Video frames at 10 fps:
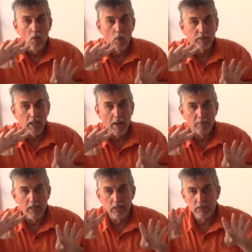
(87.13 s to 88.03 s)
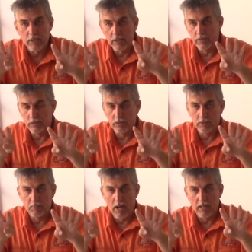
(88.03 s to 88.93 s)
What that means is, is the
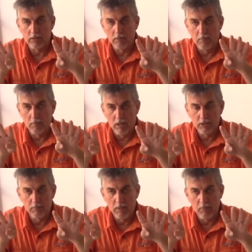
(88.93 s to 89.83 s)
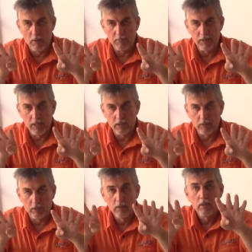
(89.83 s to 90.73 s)
spikes must be
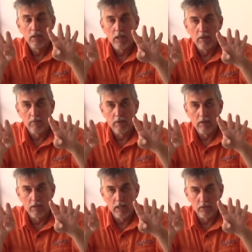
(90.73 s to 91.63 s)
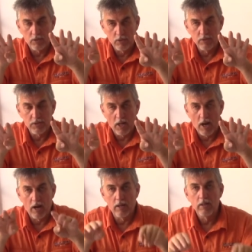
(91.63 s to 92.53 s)
perpendicular to the
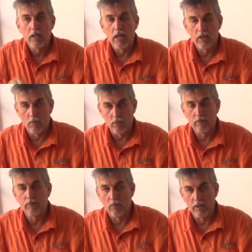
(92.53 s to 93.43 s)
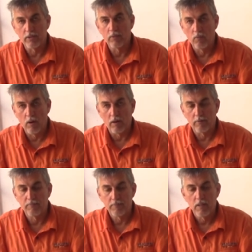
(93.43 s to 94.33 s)
tire in order for it to
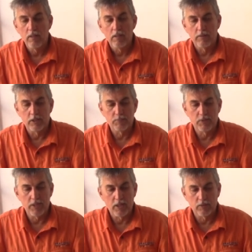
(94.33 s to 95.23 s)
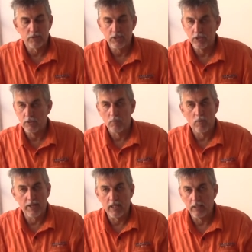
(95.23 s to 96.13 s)
work. This particular system,
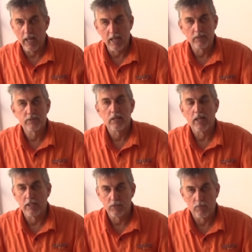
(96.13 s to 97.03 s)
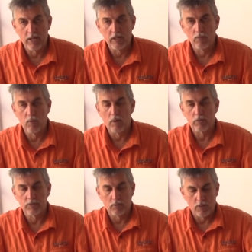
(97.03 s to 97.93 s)
when it lands, it's ready to
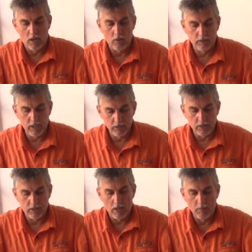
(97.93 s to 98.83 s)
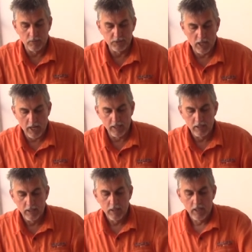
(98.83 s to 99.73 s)
work. So not only is it double-sided,
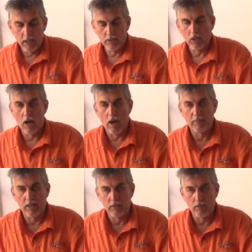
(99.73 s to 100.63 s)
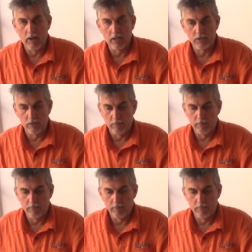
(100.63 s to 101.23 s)
it's omnidirectional.